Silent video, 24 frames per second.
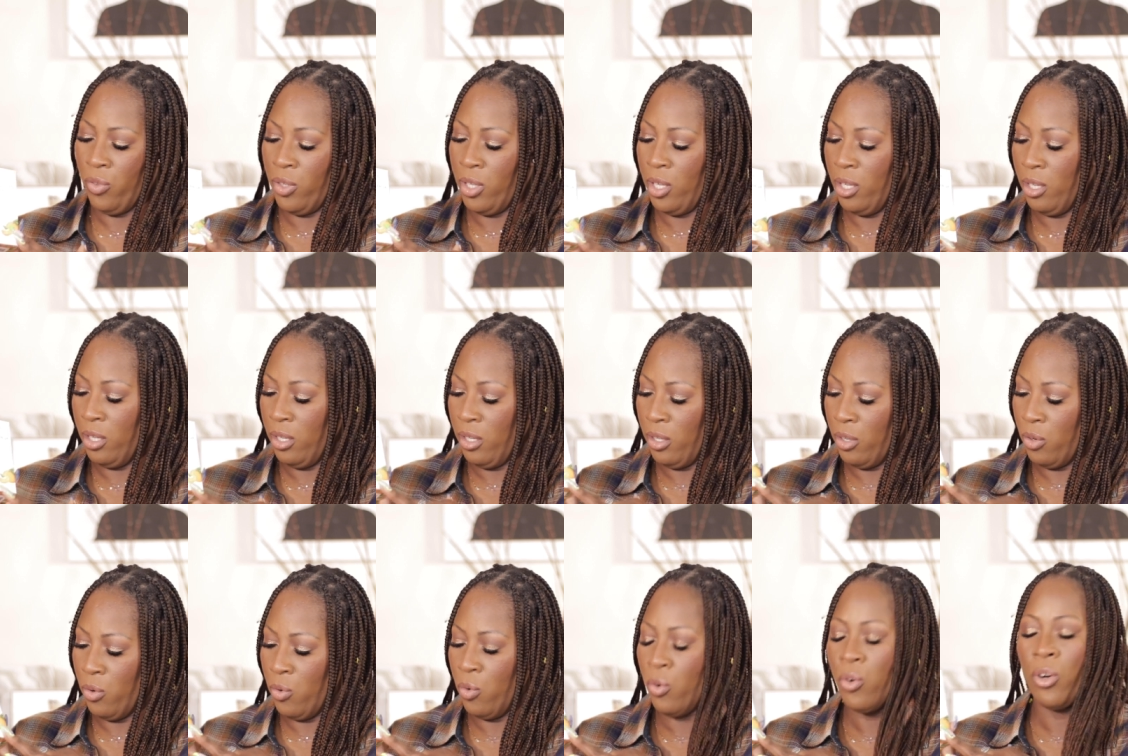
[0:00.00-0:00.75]

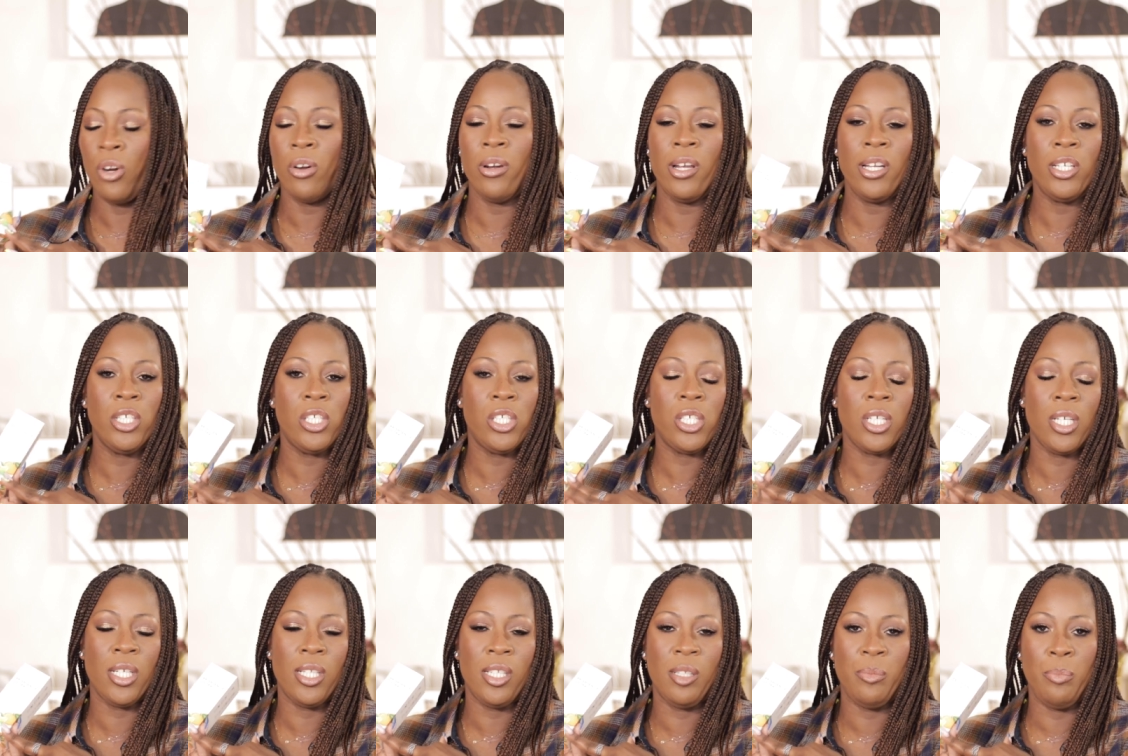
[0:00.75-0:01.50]
the orange
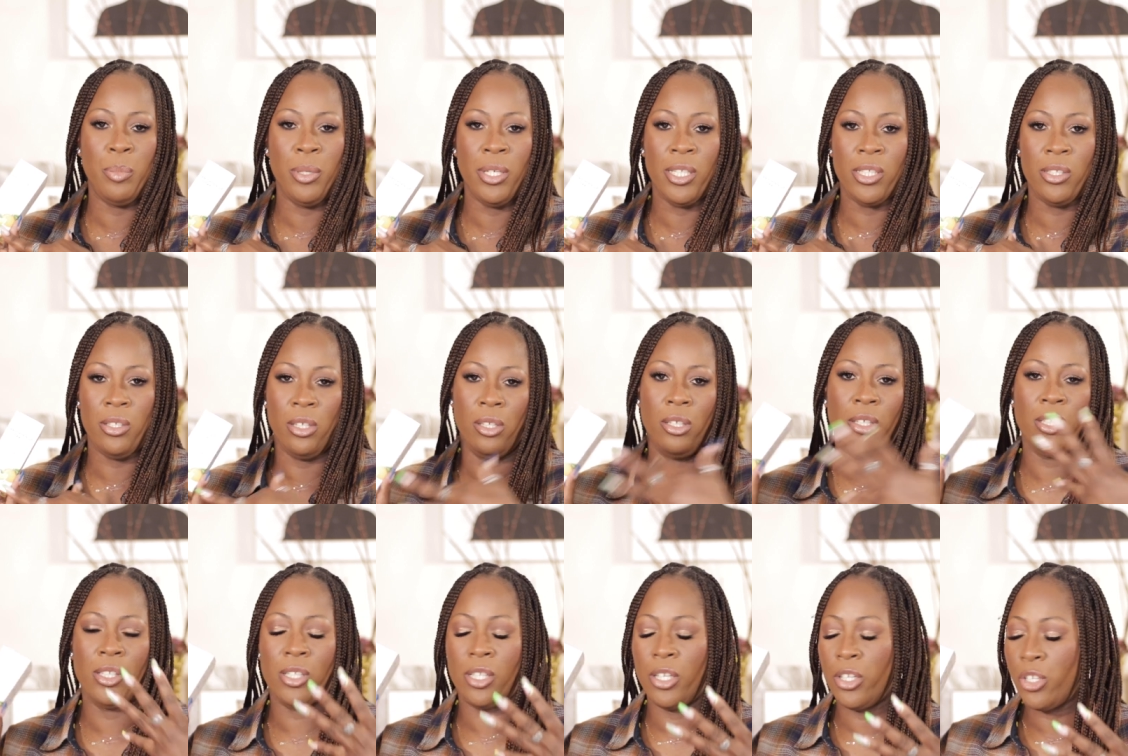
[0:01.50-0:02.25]
just speaks to the
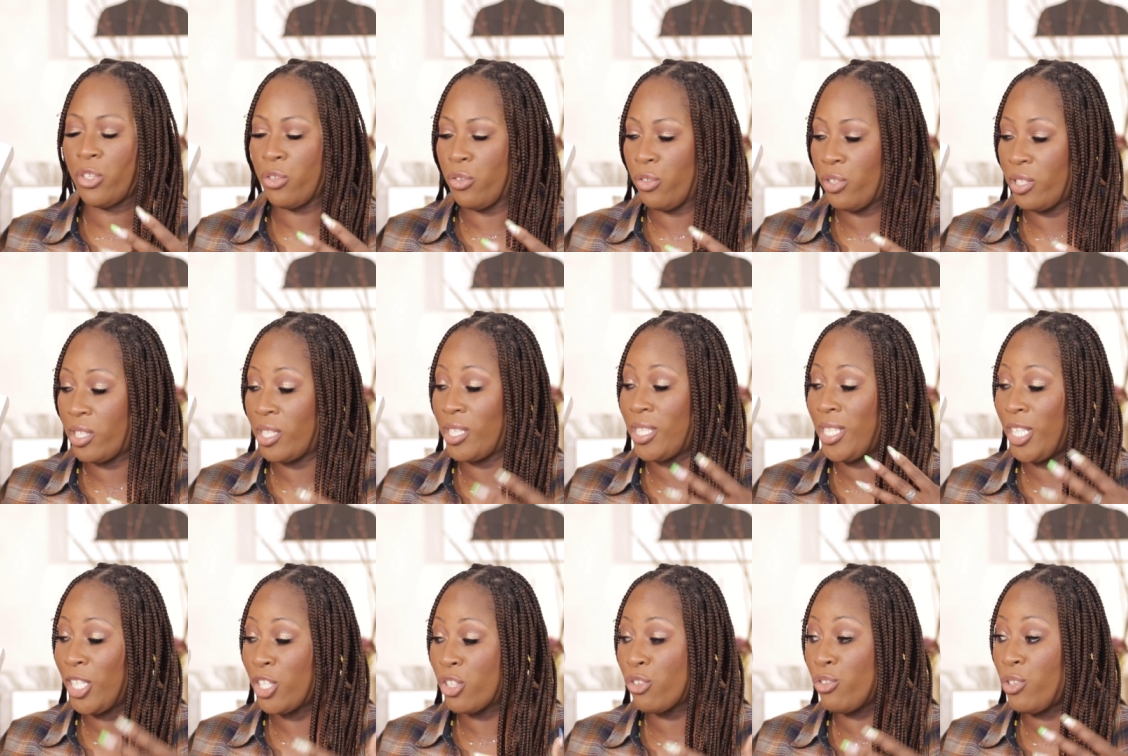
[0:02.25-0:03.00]
citrus
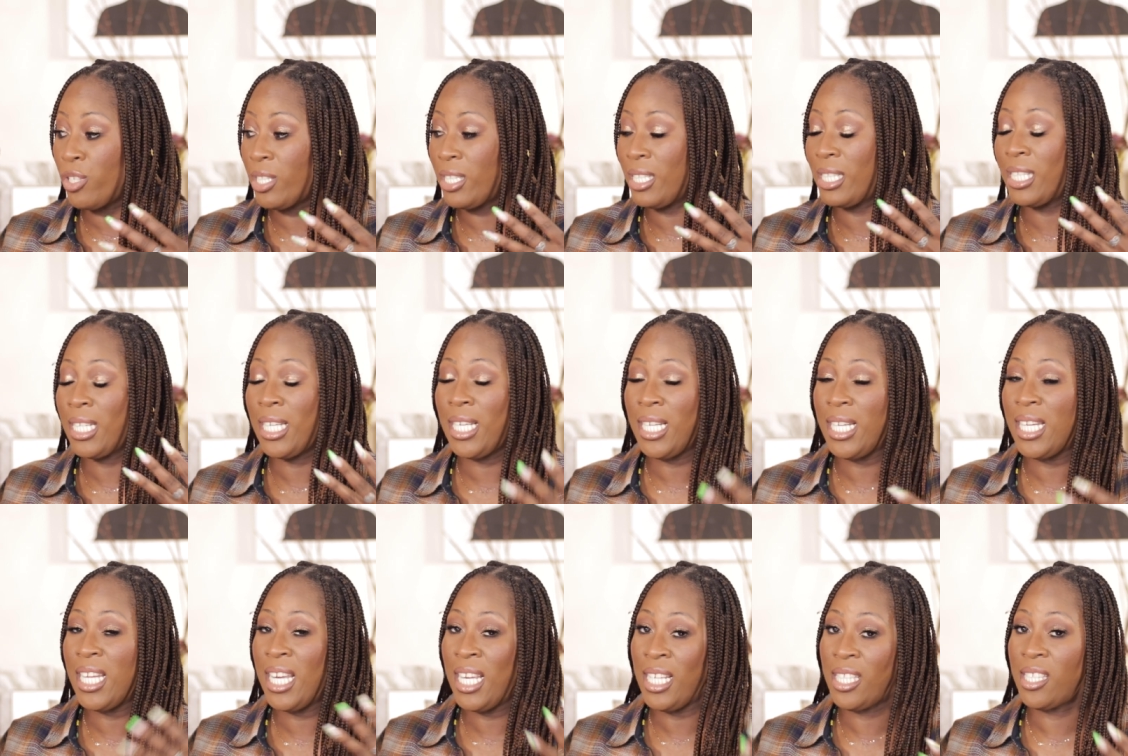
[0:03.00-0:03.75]

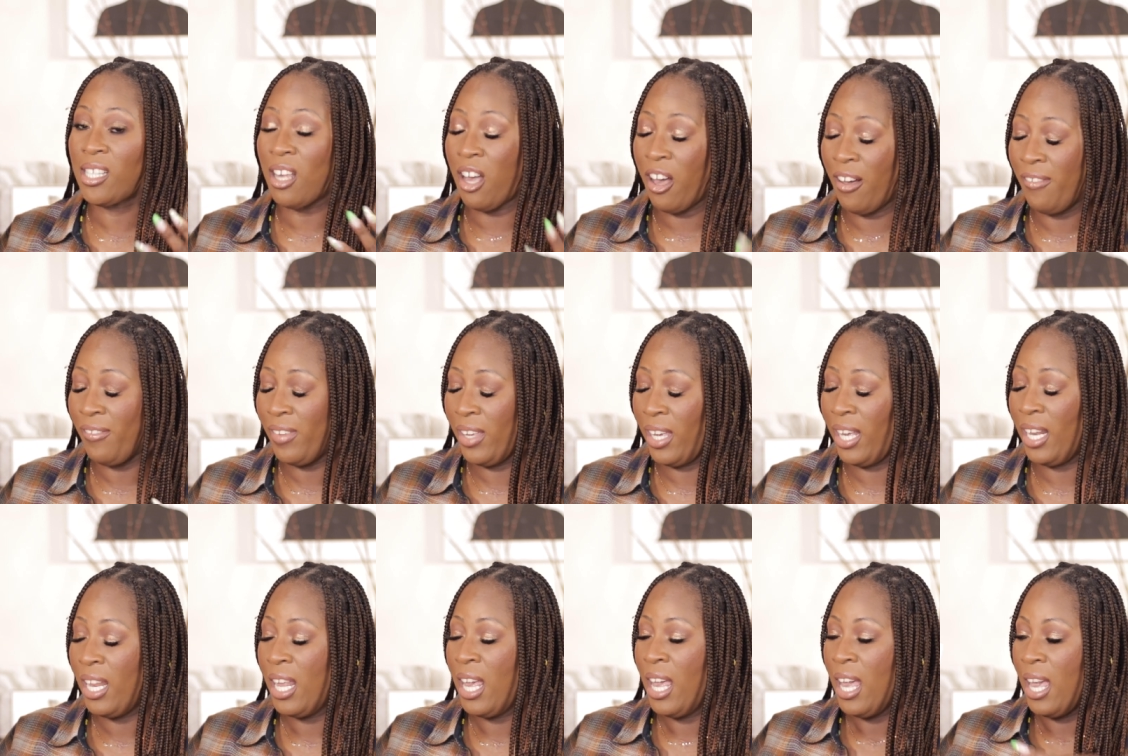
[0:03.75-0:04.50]
citrusiness of
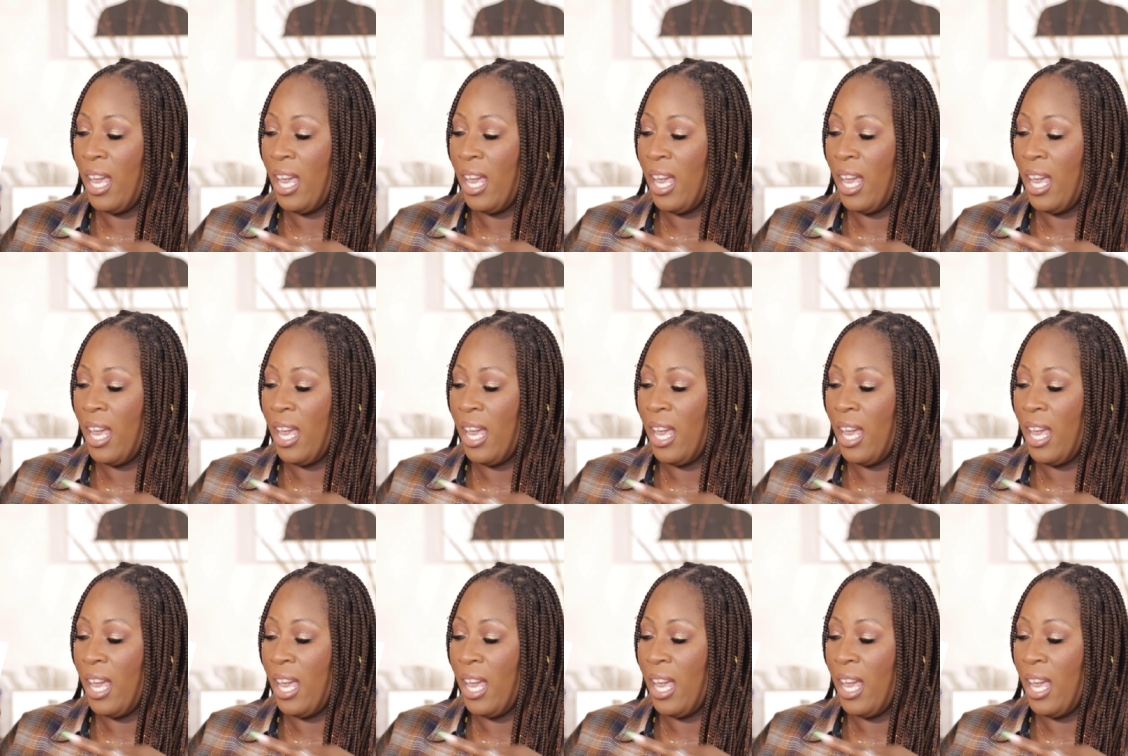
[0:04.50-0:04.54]
it.